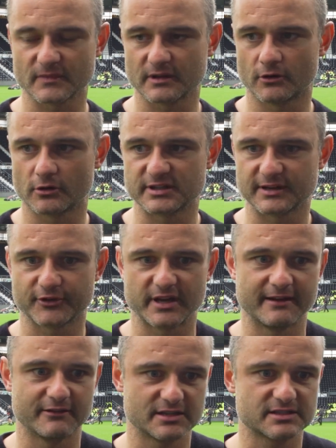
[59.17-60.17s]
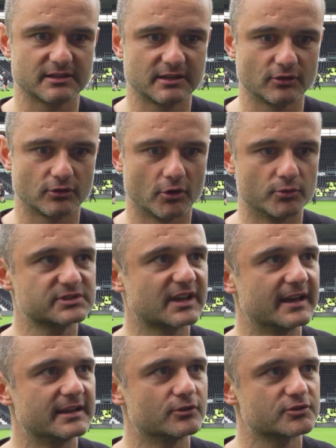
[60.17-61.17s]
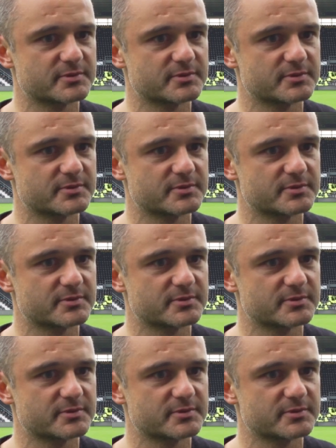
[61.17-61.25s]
or in different areas that they don't always get in those